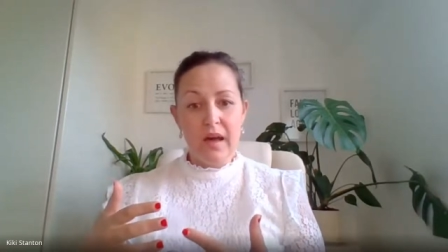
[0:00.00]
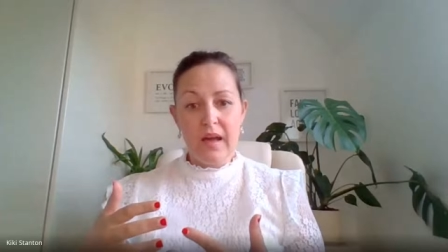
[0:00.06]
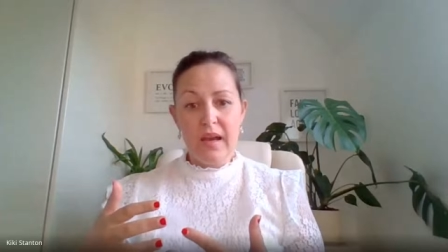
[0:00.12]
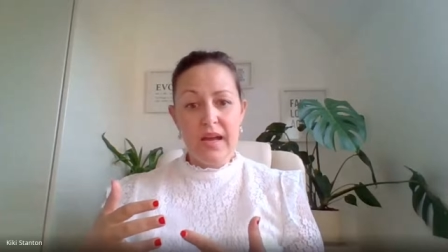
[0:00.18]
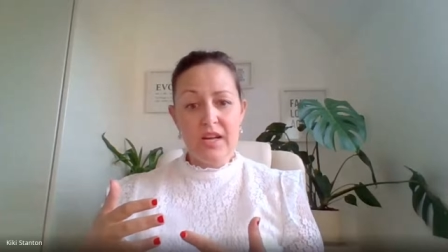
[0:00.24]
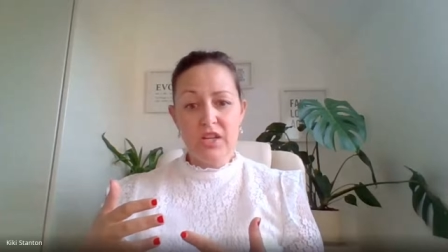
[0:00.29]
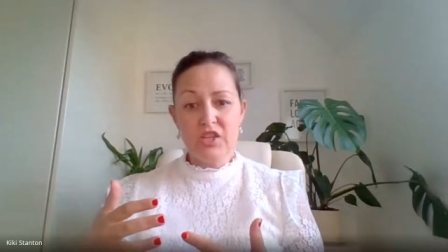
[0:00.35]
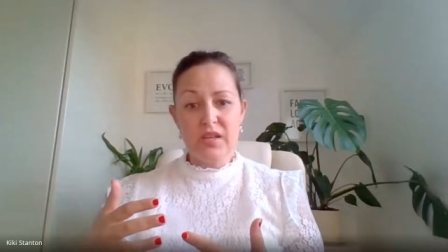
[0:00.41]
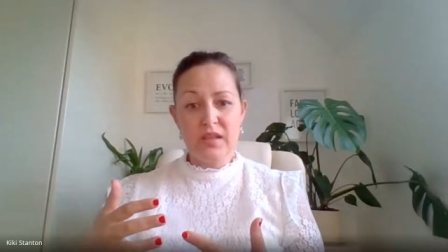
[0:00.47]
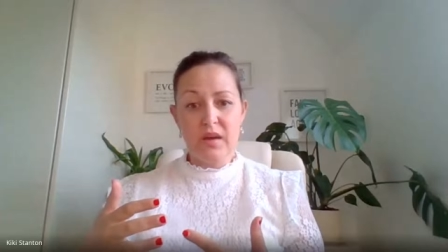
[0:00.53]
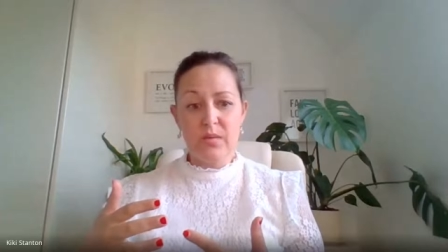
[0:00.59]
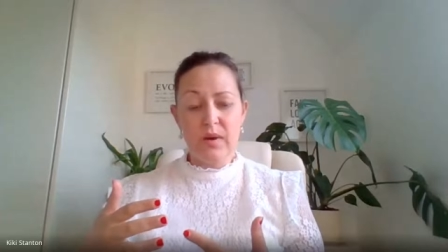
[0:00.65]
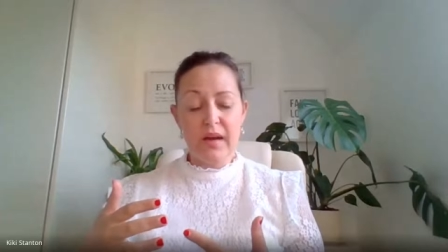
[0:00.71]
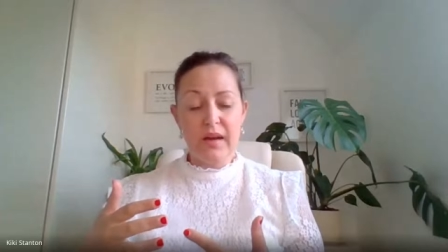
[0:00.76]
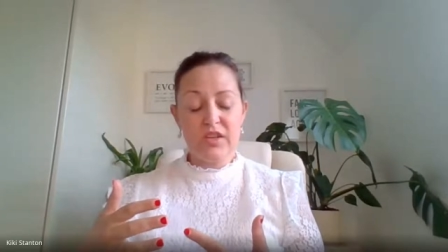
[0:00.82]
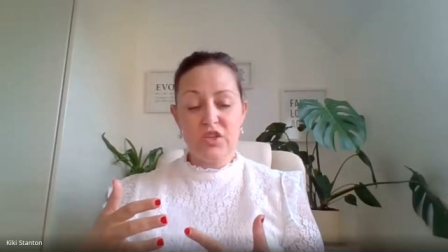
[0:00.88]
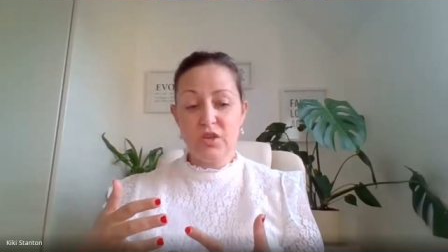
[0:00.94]
And actually, they
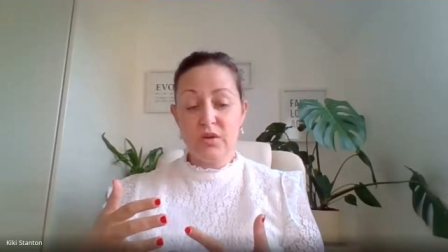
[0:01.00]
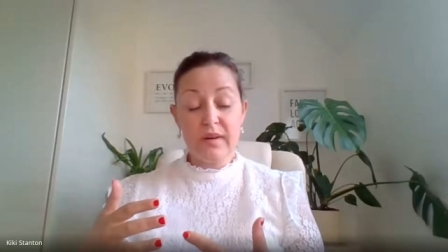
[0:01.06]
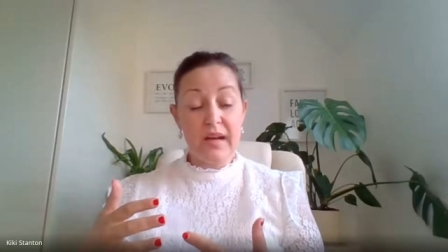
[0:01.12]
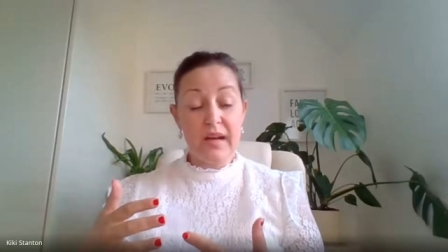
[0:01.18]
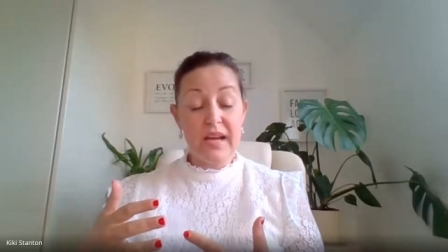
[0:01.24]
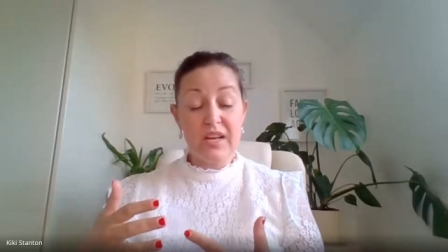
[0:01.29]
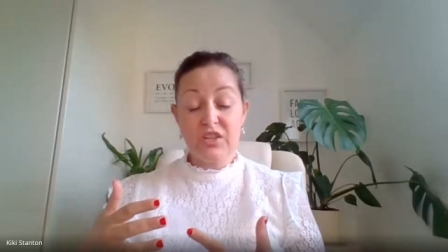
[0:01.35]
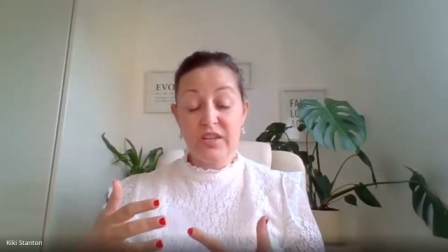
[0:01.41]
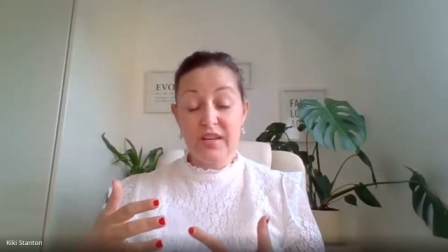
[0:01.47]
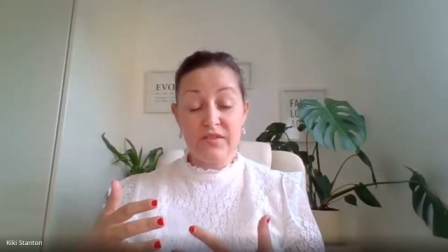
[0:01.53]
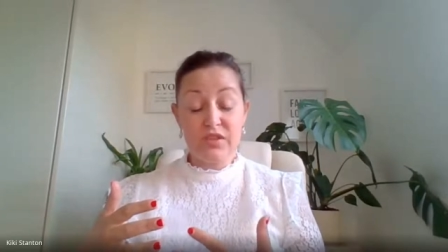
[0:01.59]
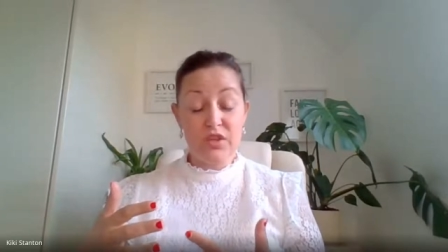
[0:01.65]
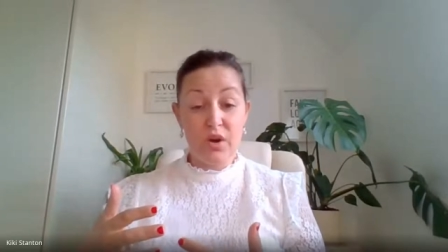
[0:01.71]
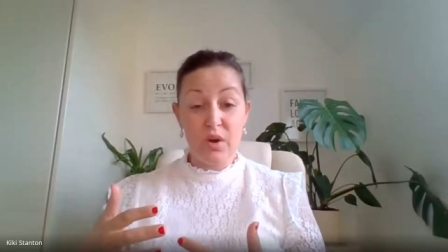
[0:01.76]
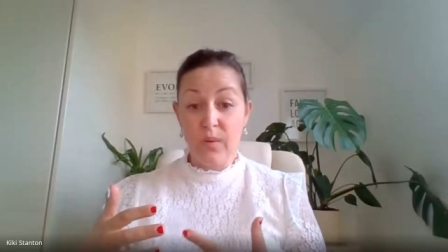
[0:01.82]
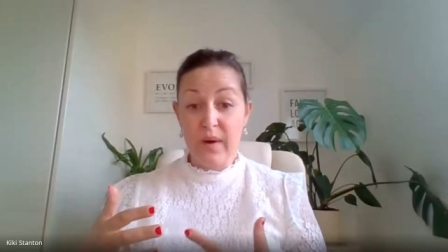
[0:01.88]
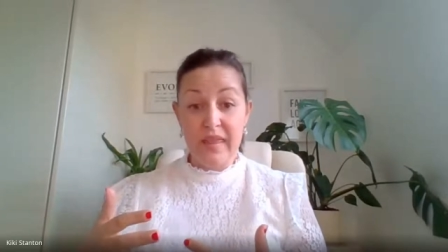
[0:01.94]
were like, do you know what? I actually have
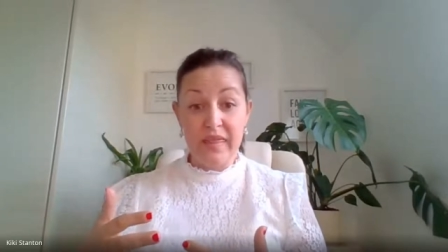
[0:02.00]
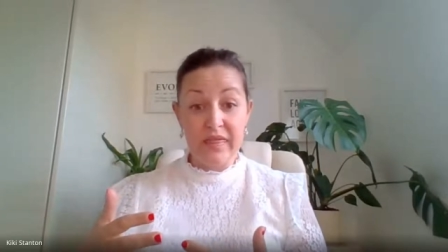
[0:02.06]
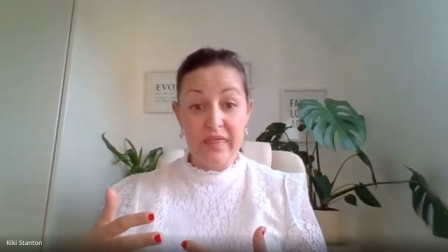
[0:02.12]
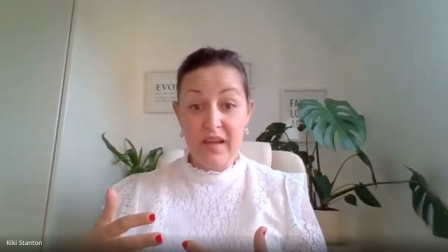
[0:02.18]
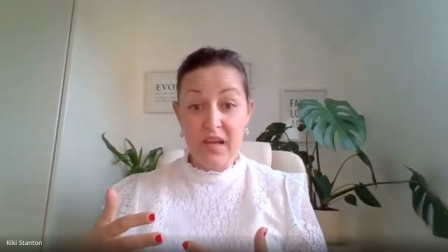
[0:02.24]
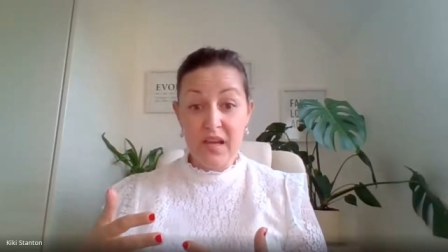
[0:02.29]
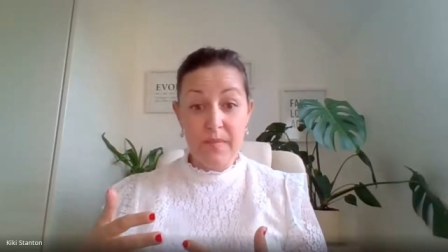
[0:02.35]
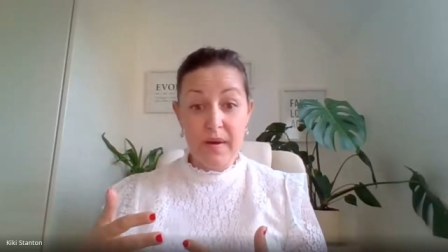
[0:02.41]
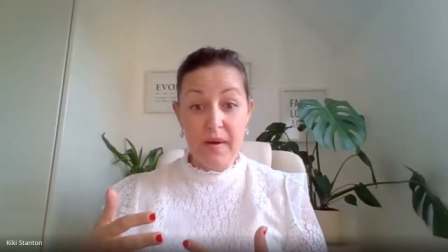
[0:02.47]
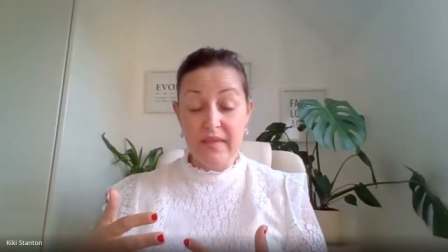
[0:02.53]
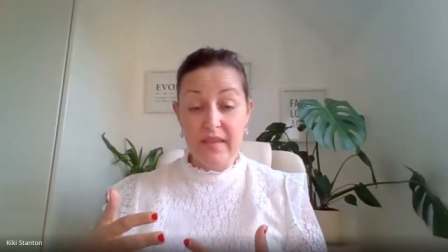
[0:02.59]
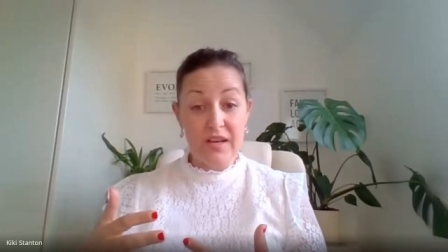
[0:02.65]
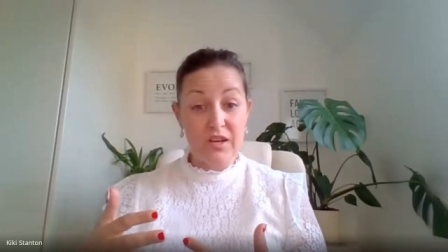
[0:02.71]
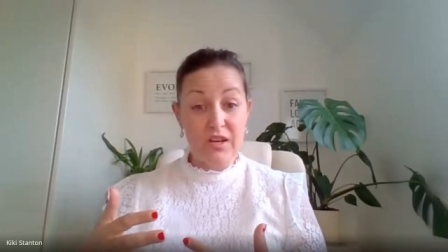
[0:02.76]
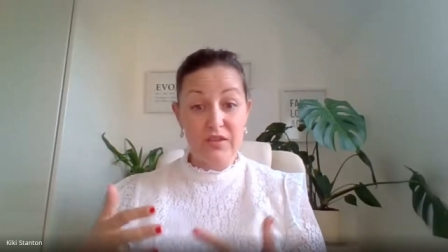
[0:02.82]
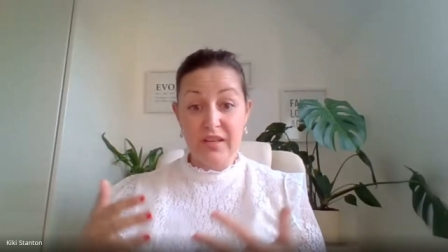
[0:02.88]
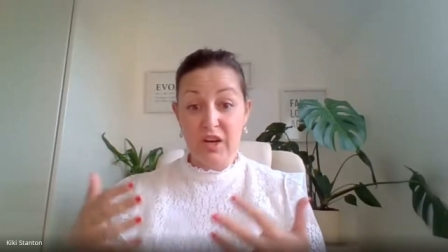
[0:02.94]
to go away and think about
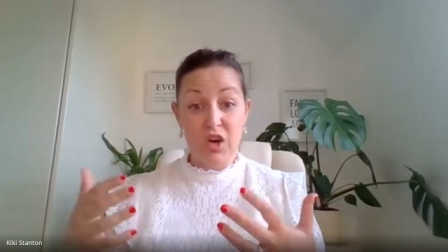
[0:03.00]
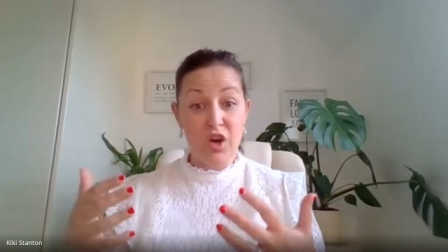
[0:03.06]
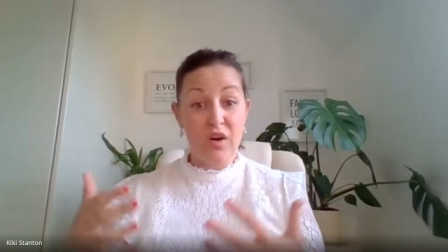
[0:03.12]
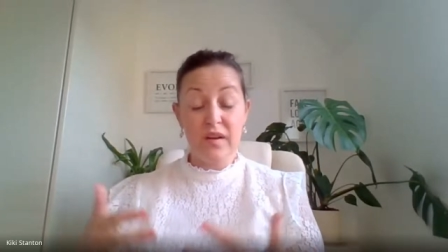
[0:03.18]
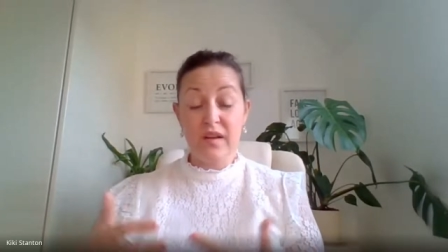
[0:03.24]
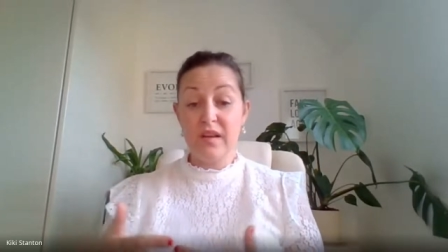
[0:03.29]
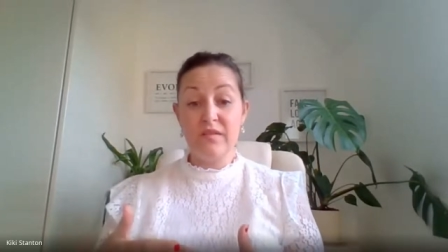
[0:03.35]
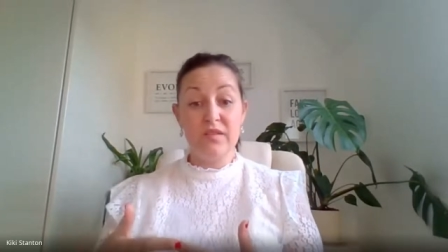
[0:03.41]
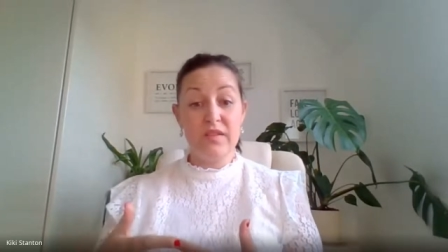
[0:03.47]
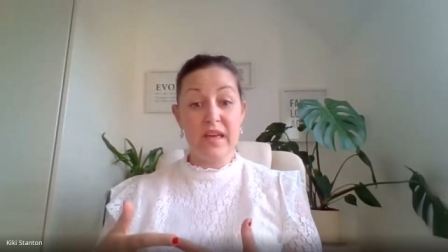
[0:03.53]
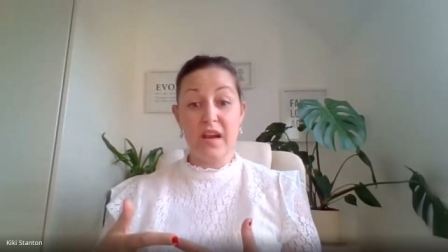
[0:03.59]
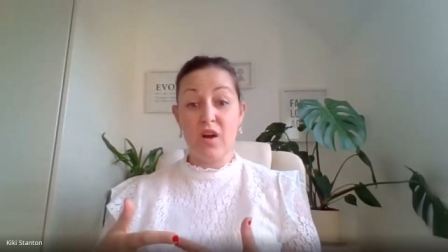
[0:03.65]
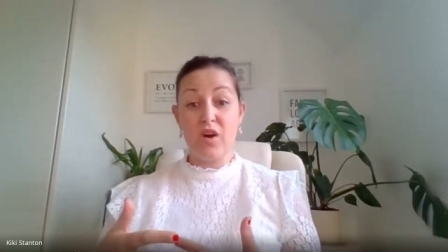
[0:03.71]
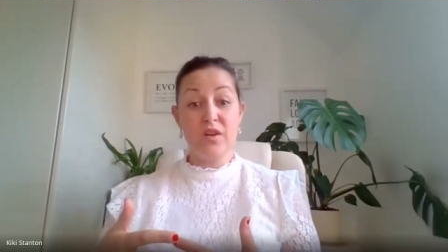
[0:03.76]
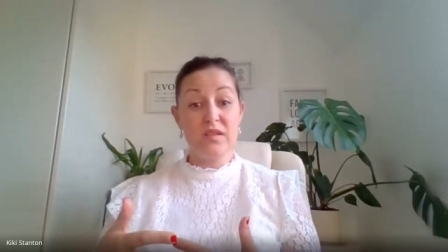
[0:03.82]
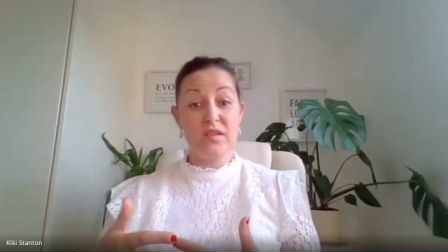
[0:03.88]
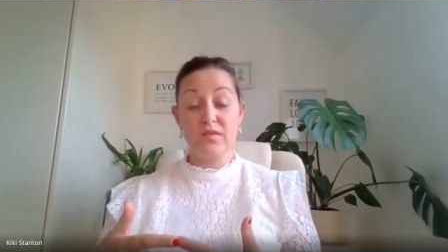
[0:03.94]
that because I can't give you
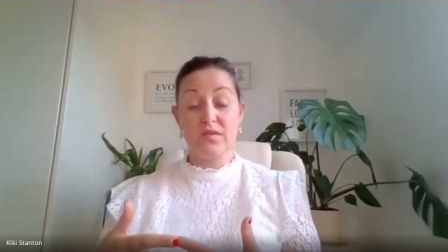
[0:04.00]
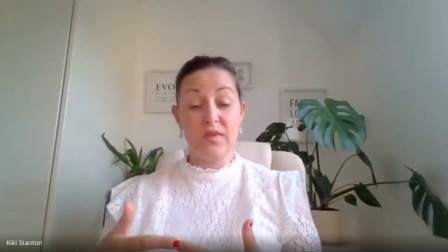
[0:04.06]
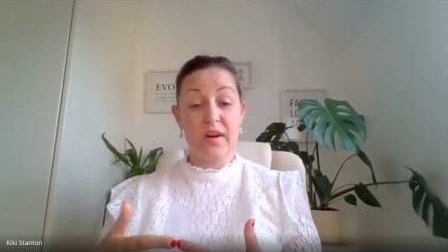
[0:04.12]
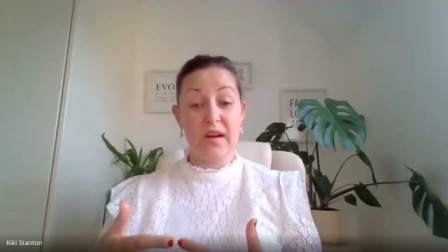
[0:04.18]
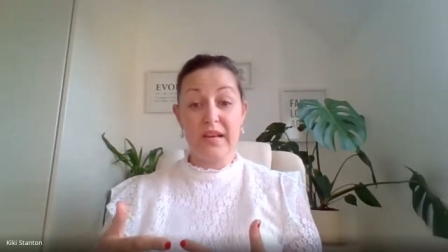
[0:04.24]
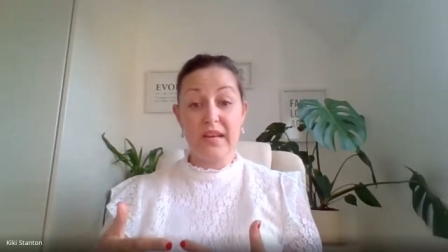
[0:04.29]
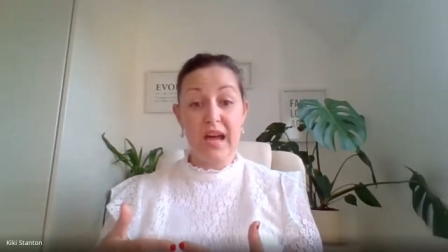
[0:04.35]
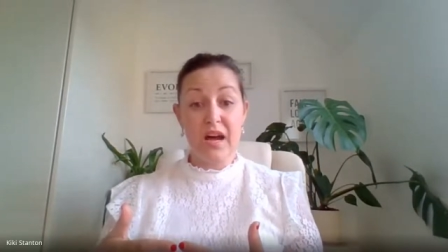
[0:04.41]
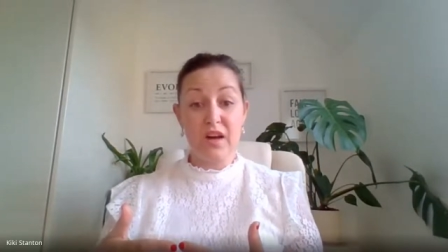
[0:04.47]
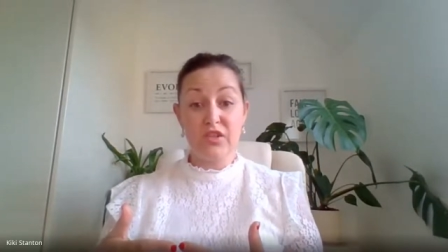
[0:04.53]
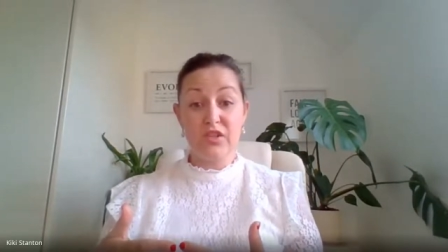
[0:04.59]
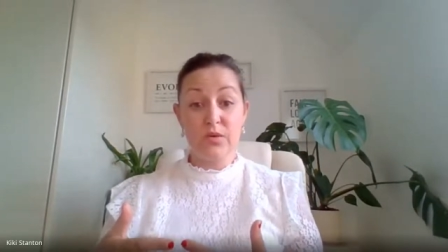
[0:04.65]
that answer right now.